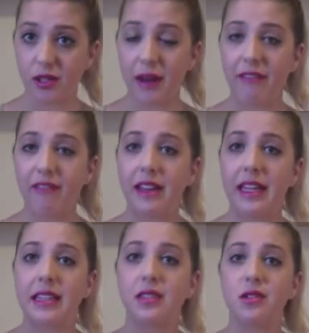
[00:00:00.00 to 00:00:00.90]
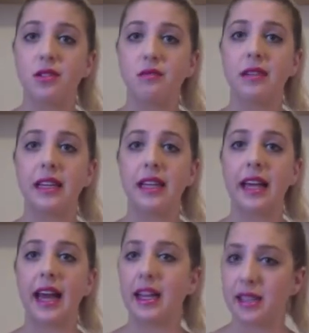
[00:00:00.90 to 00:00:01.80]
So I felt like this is
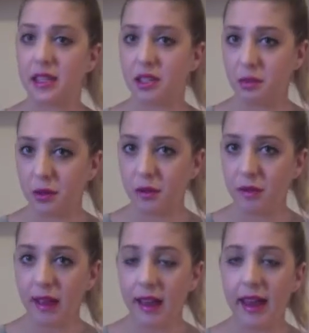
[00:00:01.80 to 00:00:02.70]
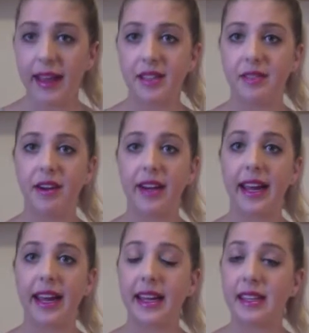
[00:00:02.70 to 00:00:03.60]
really accessible, it's
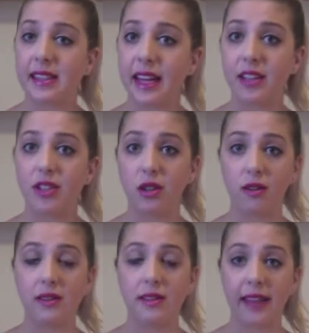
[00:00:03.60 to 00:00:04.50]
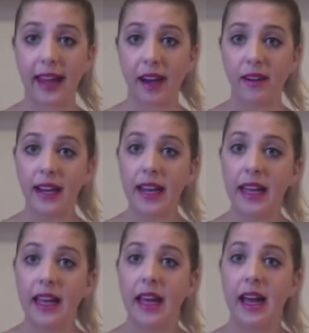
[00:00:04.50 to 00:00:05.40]
very easy, it's not
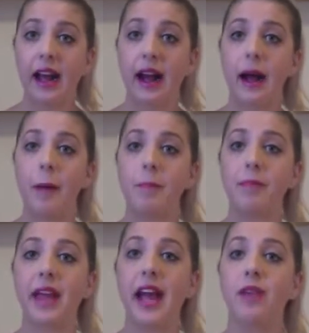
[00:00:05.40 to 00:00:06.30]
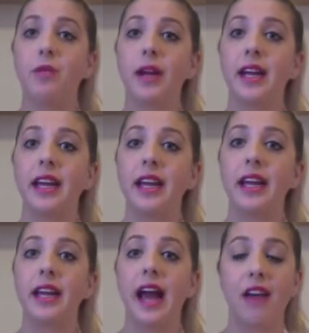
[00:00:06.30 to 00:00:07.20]
scary, and
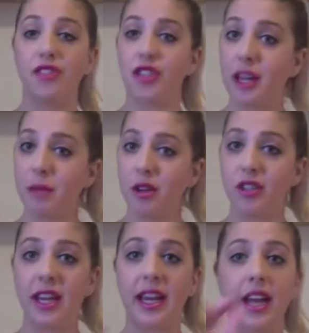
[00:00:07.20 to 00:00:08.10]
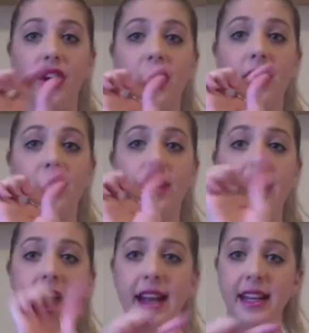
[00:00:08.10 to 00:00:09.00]
we have sheet music and you can
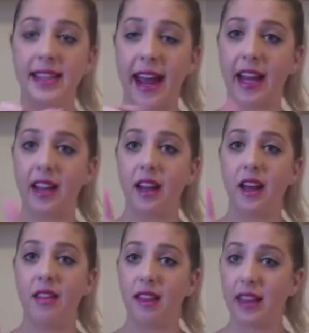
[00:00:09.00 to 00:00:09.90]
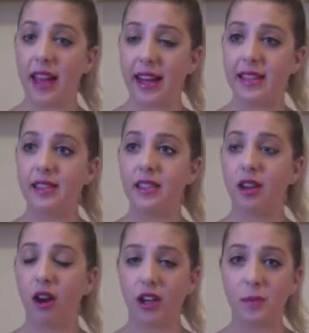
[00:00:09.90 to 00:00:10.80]
annotate the letters
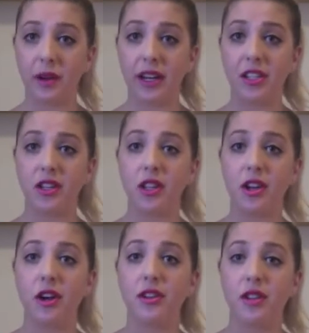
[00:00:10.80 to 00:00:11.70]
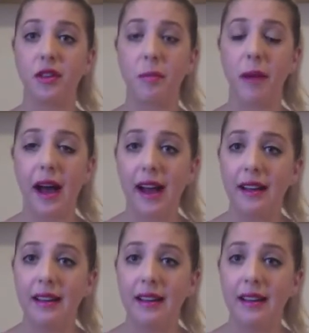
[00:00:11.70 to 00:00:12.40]
corresponding to the notes on the bar,